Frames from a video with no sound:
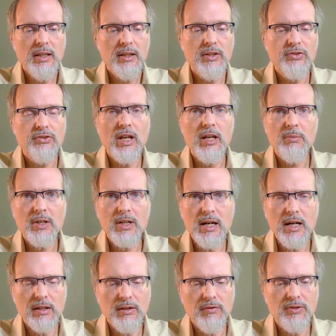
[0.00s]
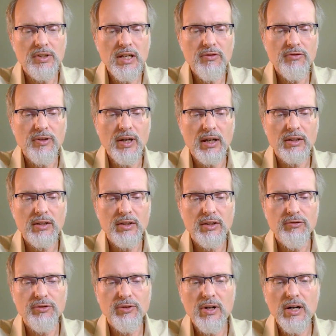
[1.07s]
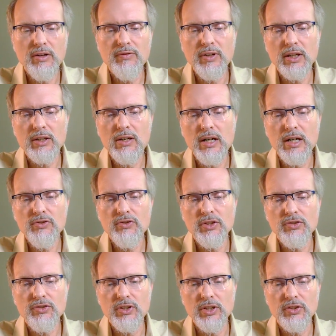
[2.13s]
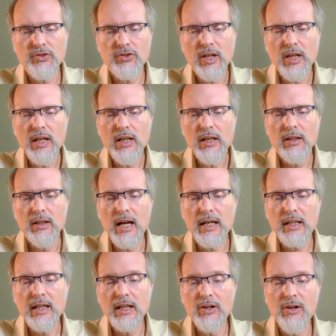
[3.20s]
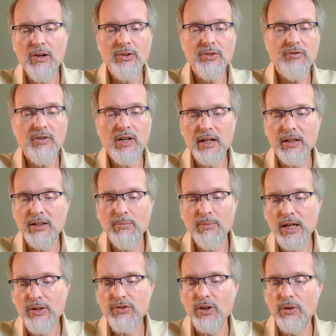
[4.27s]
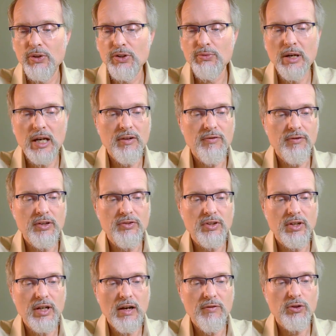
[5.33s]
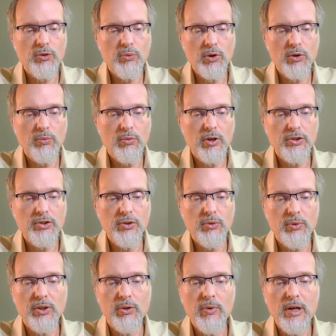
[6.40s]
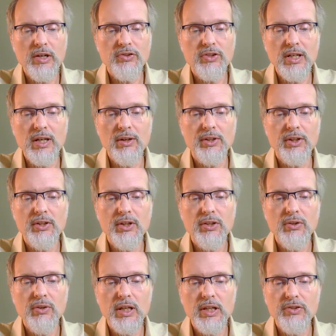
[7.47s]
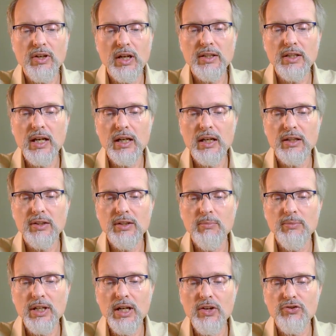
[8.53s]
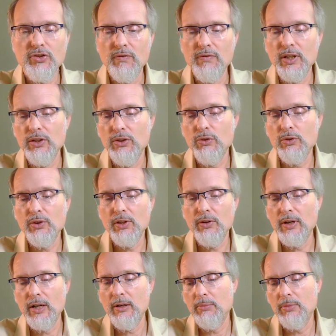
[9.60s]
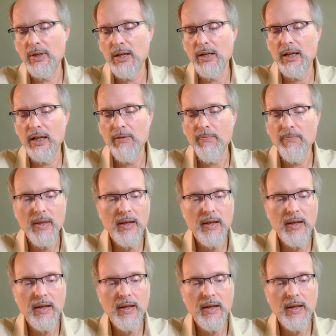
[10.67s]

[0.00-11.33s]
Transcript: The same kind of defect, the flaw of a consciousness lacking all divine dimension, was manifested after World War II when the West yielded to the satanic temptation of the nuclear umbrella.